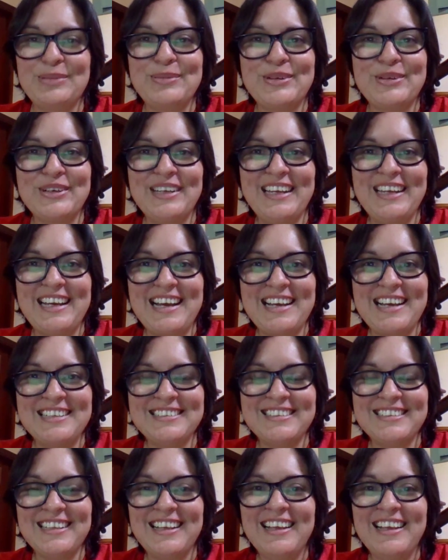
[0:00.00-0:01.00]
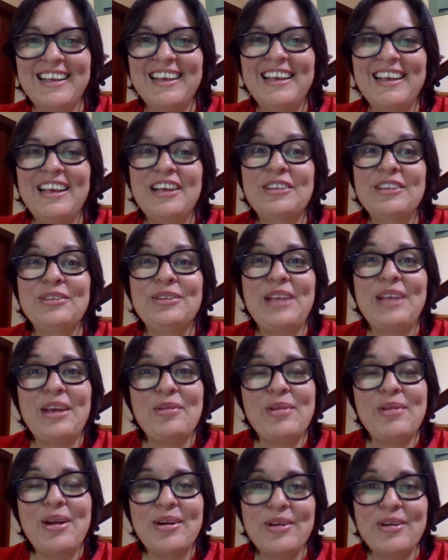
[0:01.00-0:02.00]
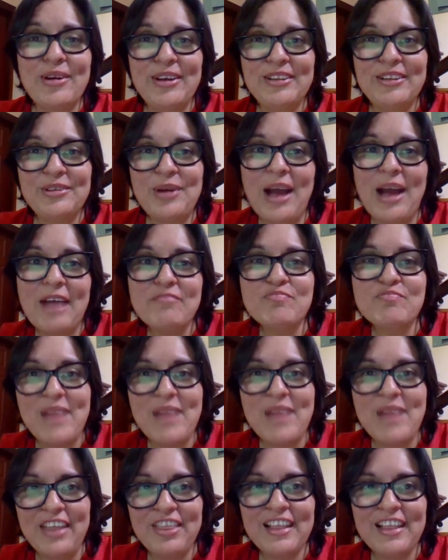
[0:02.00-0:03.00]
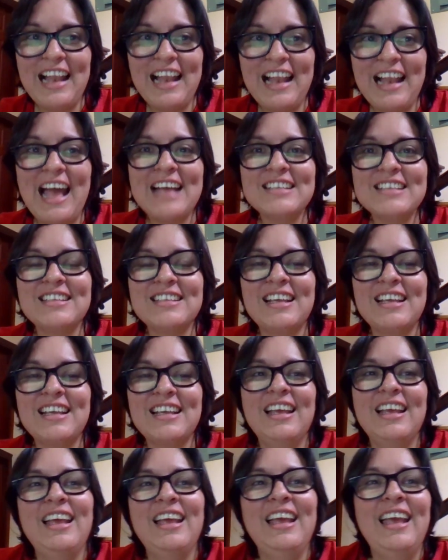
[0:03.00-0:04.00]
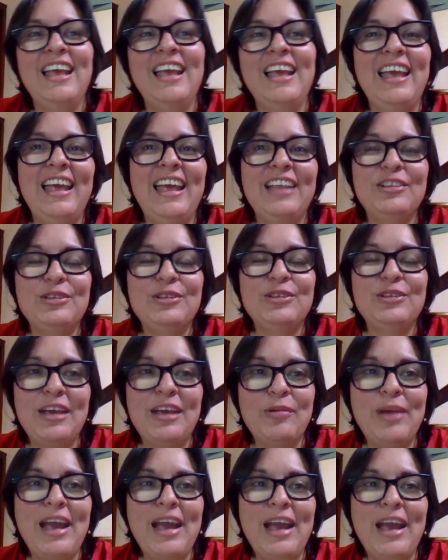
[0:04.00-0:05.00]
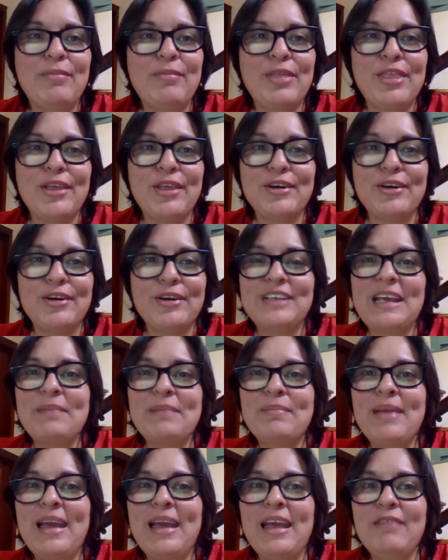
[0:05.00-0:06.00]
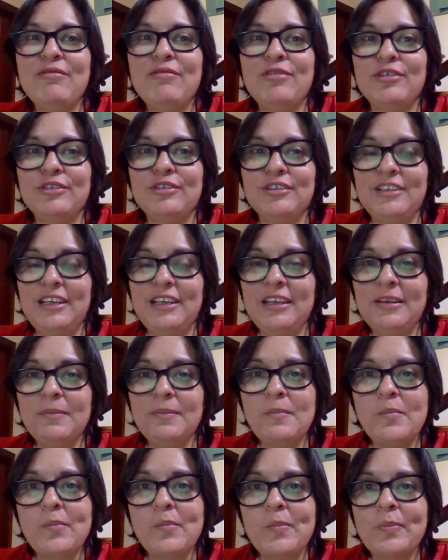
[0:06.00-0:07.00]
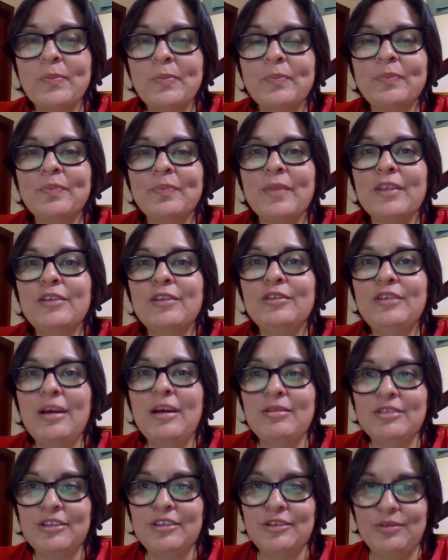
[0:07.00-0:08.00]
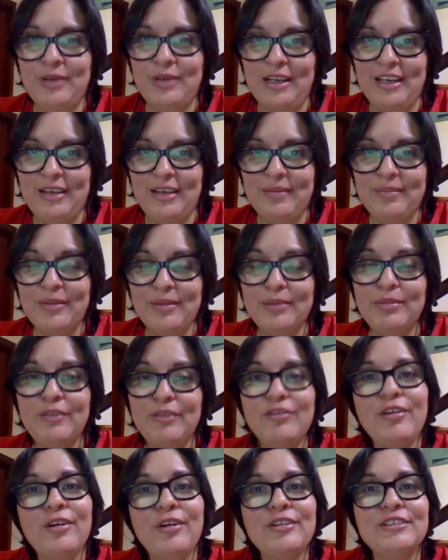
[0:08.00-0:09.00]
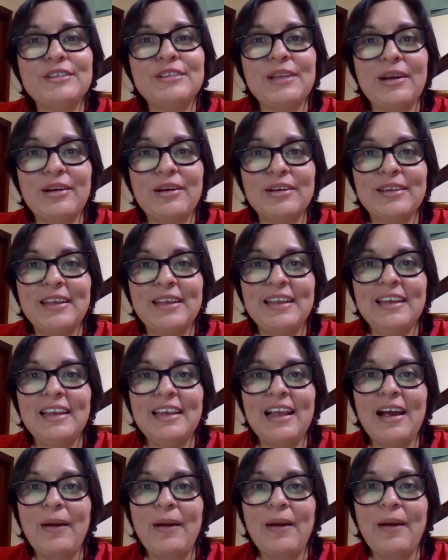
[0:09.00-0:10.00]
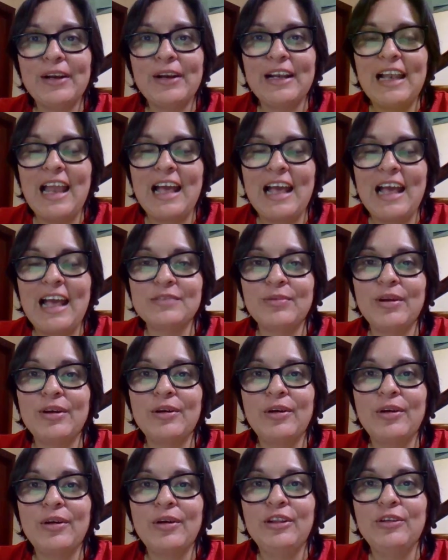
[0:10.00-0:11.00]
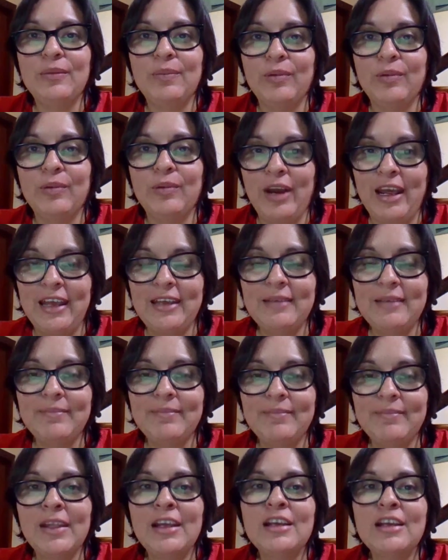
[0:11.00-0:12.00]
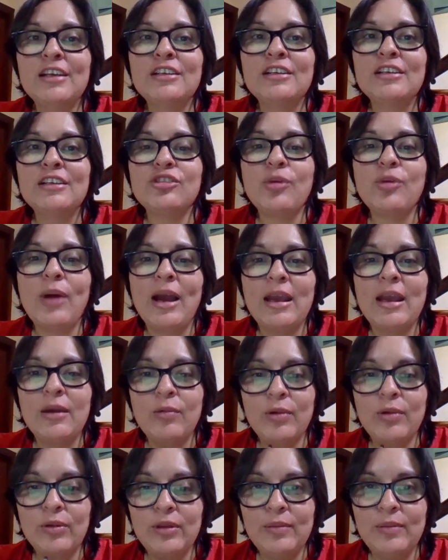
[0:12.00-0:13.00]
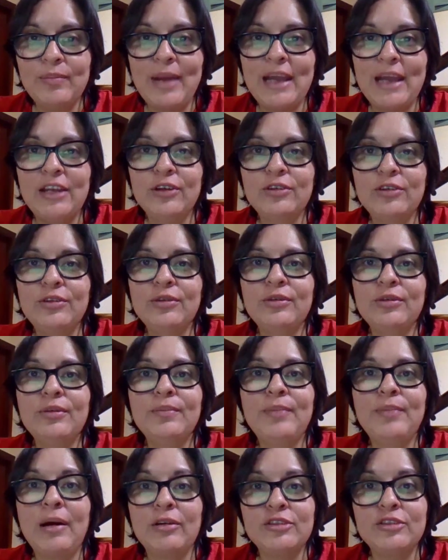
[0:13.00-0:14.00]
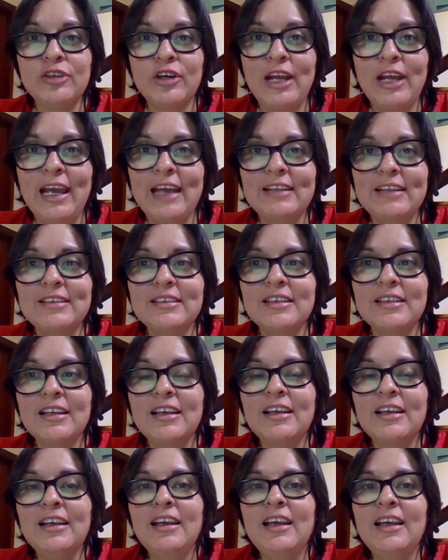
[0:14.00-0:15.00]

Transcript: Good morning, guys. Today we are going to have math class. Today we have Thursday, May 14, 2020. But before starting our class, we are going to pray. So I will invite you to bow your heads,